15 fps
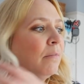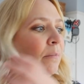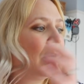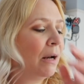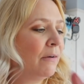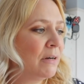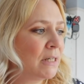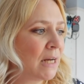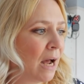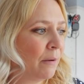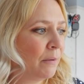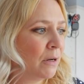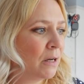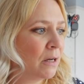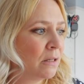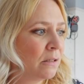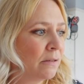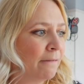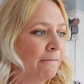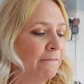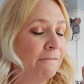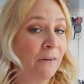Mallory
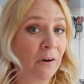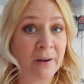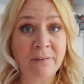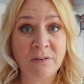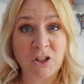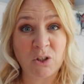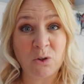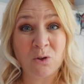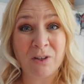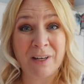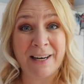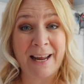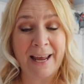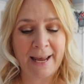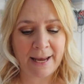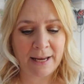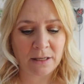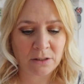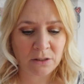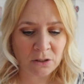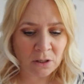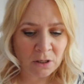Towers and Five Children and
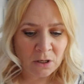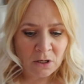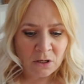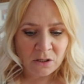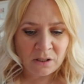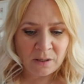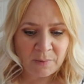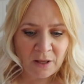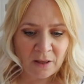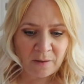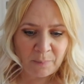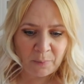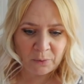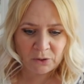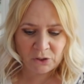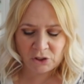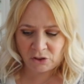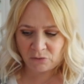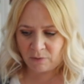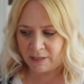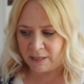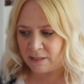It. Some of the other books
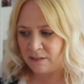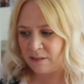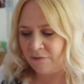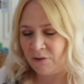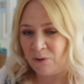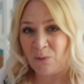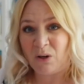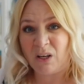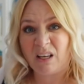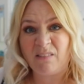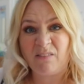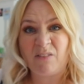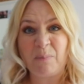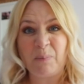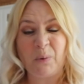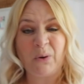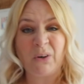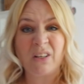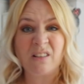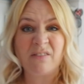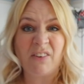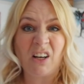she reads, if you were looking for
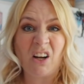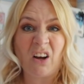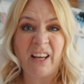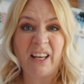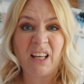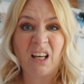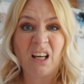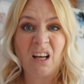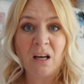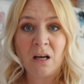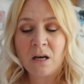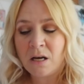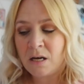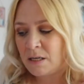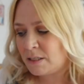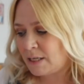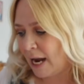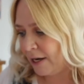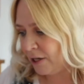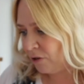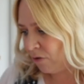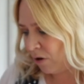books for like
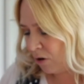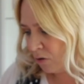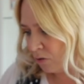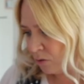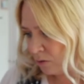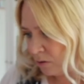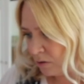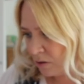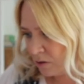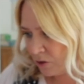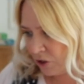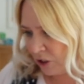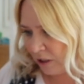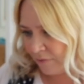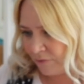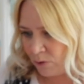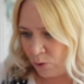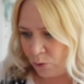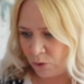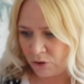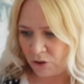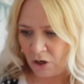10-year-olds, she loves
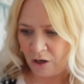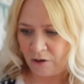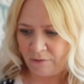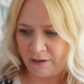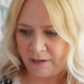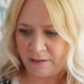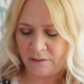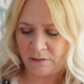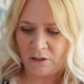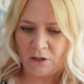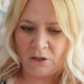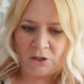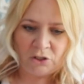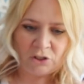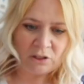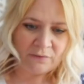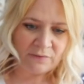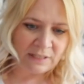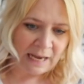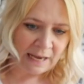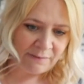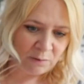Dork Diaries, she
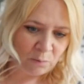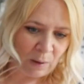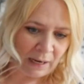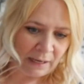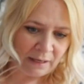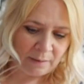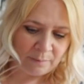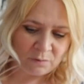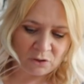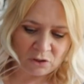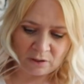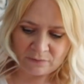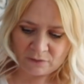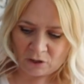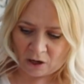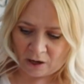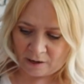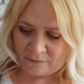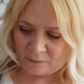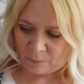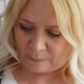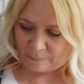loves David Walliams, she loves
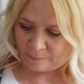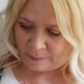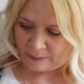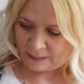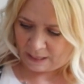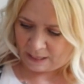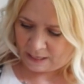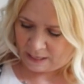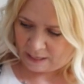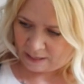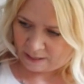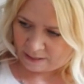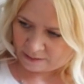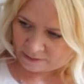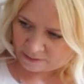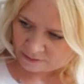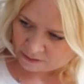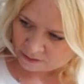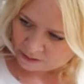Diary of a Wimpy Kid,